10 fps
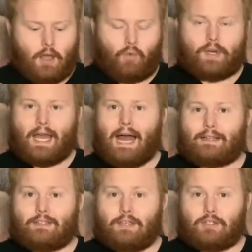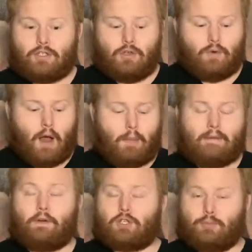react to my
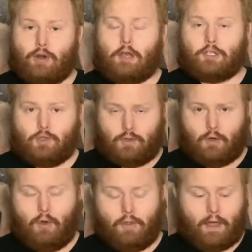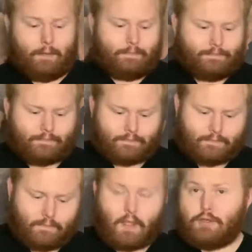first impressions with the whole thing.
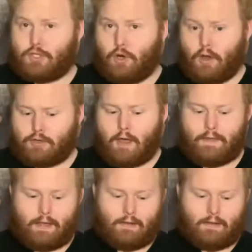So here goes nothing.